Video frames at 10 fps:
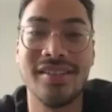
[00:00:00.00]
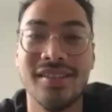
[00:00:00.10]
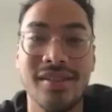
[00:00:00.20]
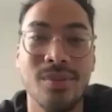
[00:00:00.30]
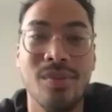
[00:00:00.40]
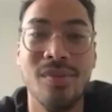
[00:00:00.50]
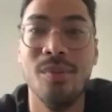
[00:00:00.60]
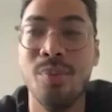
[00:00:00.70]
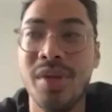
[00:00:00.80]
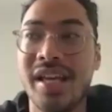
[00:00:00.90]
to
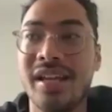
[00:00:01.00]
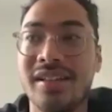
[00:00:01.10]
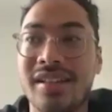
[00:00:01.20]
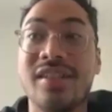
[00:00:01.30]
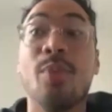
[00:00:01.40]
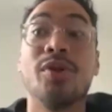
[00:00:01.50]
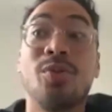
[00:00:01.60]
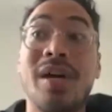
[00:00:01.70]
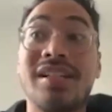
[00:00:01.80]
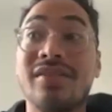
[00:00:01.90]
being the
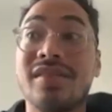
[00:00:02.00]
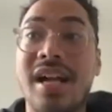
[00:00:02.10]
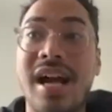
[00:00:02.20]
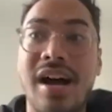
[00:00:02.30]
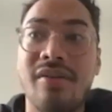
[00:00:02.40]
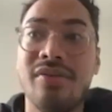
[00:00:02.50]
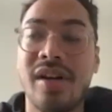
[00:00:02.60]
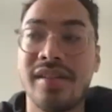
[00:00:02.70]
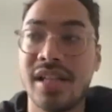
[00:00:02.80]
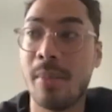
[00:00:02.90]
perspective that I have,
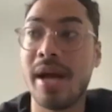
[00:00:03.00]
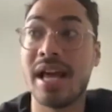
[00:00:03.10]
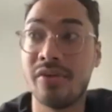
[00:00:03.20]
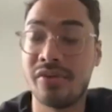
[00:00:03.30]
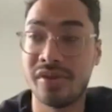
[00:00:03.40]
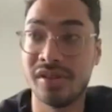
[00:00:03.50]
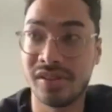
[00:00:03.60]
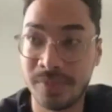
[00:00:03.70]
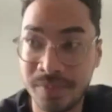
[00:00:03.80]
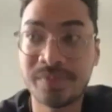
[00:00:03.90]
I think, in my life
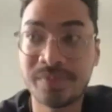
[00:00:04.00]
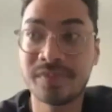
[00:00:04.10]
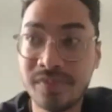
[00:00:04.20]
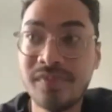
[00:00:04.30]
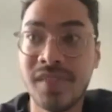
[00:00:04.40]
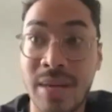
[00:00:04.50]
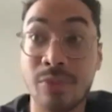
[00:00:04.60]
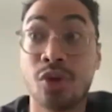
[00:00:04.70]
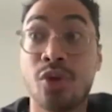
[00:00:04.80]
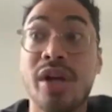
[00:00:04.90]
is, I'm
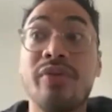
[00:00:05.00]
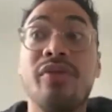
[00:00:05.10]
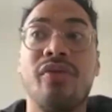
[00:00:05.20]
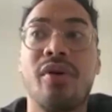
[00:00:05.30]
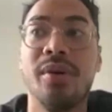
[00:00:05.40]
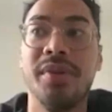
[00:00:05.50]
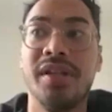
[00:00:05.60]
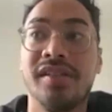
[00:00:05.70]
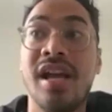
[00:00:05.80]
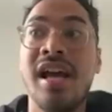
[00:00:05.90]
so grateful for it,
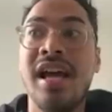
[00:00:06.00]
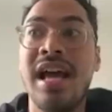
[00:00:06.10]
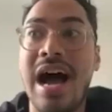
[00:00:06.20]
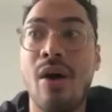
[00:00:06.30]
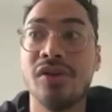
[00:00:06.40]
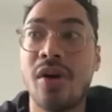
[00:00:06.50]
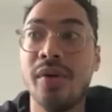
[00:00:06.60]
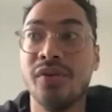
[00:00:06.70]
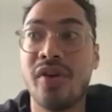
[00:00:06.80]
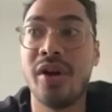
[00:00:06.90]
because I was
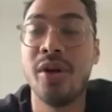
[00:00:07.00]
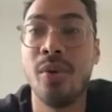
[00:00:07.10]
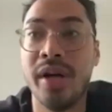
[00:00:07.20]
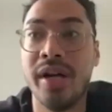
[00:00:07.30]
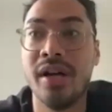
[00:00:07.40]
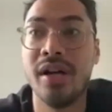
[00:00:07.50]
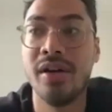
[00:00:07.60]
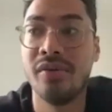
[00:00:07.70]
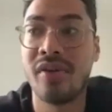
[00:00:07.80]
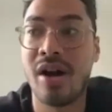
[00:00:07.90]
always very aware
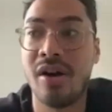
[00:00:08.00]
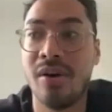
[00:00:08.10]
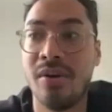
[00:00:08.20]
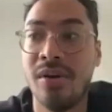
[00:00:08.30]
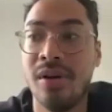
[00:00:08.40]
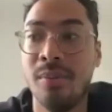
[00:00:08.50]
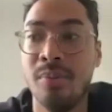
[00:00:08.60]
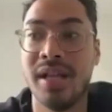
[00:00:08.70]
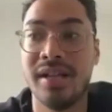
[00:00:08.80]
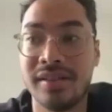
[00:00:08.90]
of how
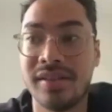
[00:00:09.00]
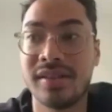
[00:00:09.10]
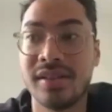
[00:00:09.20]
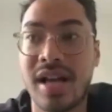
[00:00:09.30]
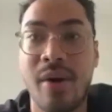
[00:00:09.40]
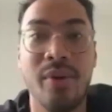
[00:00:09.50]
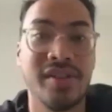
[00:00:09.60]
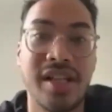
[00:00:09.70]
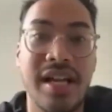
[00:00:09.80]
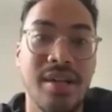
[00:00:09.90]
blessed I
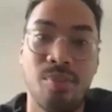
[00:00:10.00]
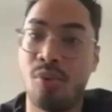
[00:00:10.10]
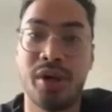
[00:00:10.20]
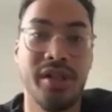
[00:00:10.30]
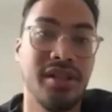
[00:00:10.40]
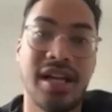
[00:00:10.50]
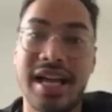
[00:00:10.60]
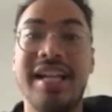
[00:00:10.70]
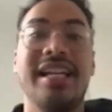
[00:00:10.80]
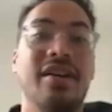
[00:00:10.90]
was at any point, like
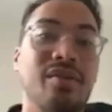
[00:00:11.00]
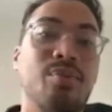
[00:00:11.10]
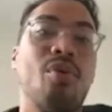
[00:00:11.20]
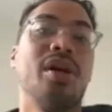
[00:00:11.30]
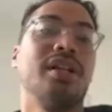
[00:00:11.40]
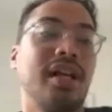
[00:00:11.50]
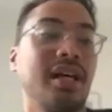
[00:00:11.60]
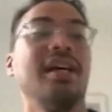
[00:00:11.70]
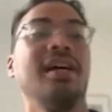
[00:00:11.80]
any given point. Like